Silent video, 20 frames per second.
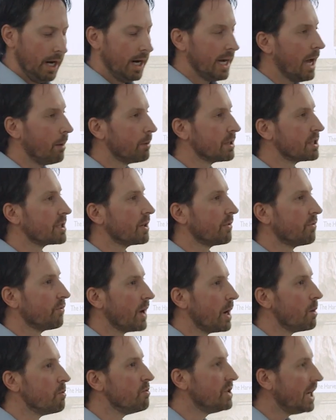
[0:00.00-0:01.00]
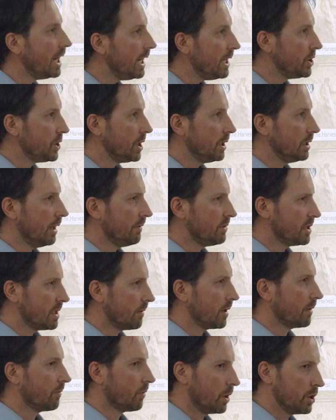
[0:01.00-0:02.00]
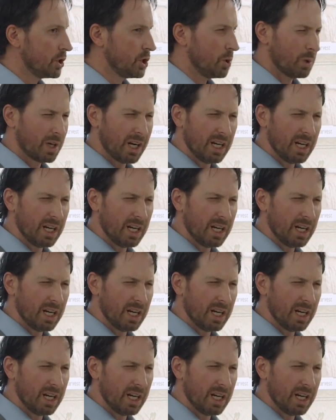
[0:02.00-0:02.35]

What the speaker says: and how it's the foundation of civic virtue.